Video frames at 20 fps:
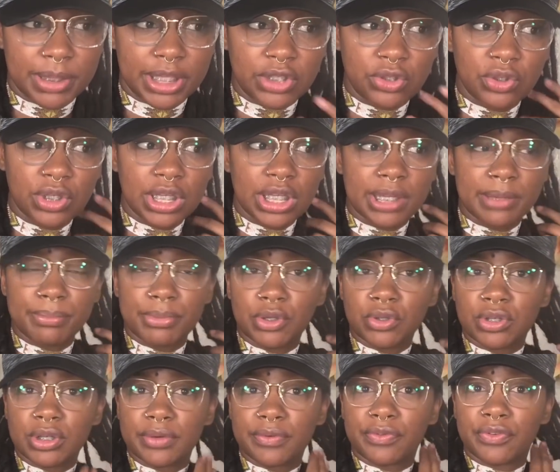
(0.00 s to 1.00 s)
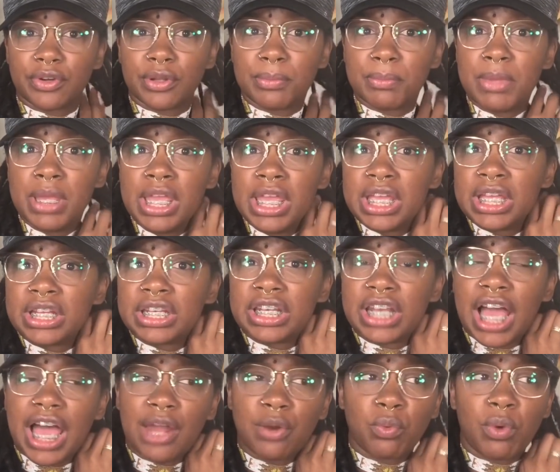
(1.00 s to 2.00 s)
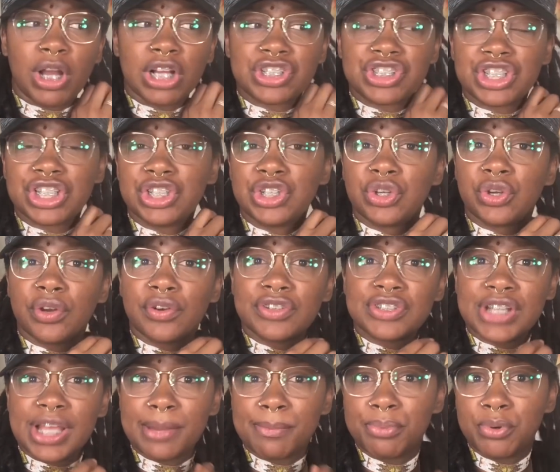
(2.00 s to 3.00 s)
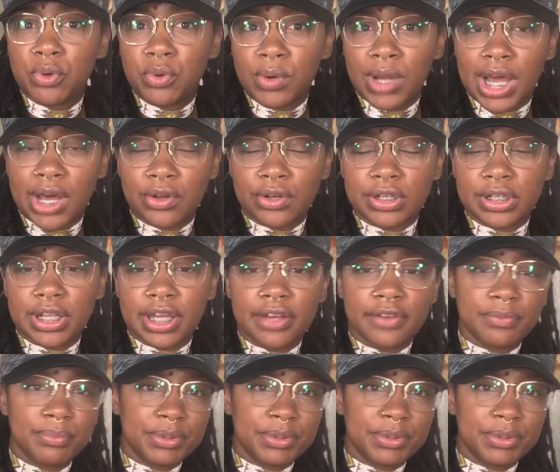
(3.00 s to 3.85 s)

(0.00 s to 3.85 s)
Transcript: Like you can get buildup from not washing your shampoo out enough,